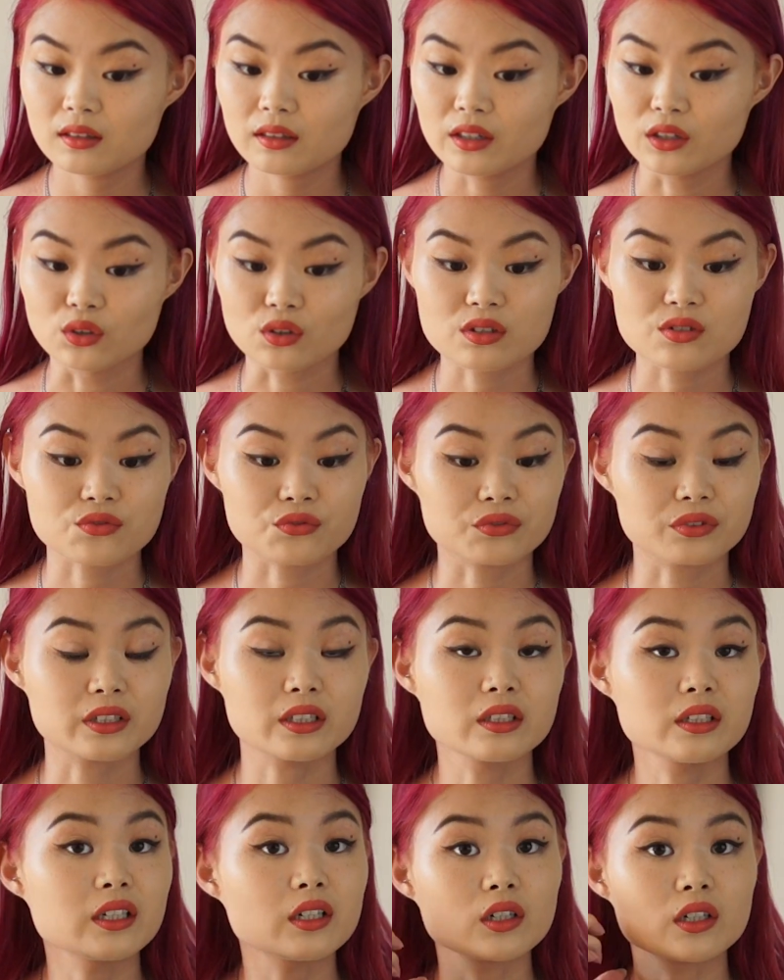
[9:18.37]
It looks
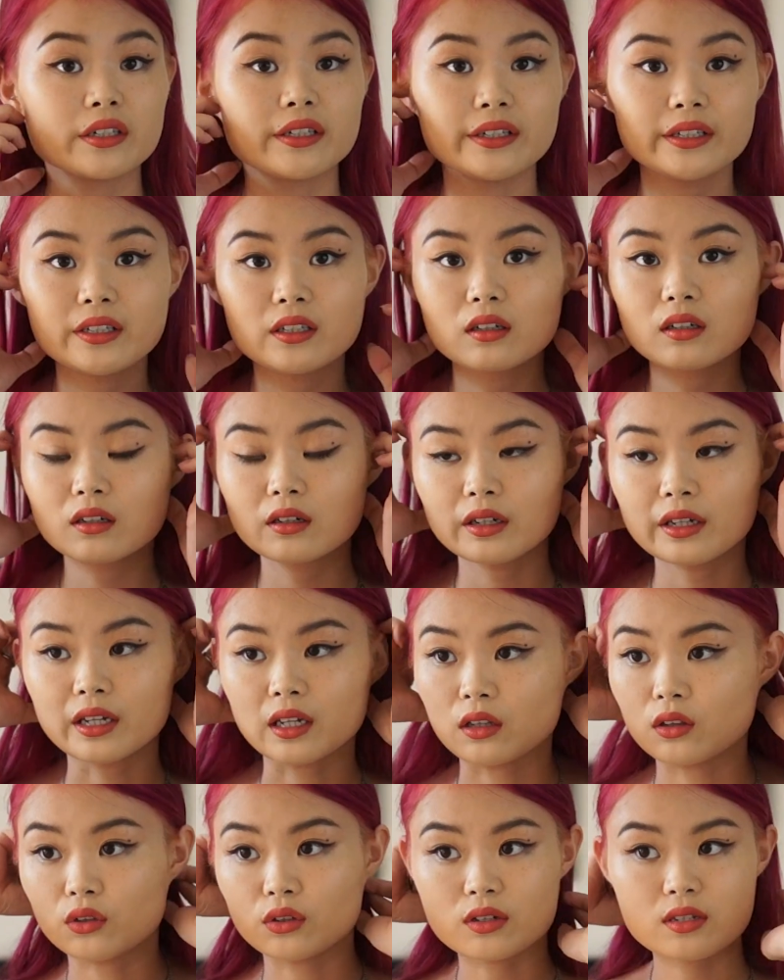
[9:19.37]
really good. It
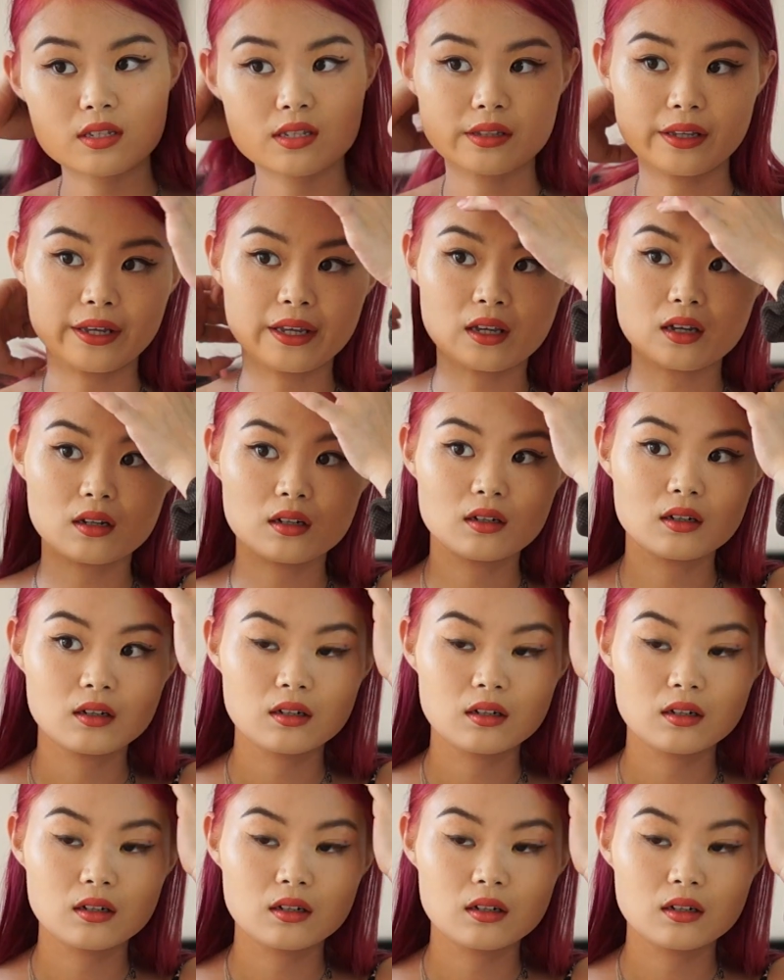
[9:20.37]
looks like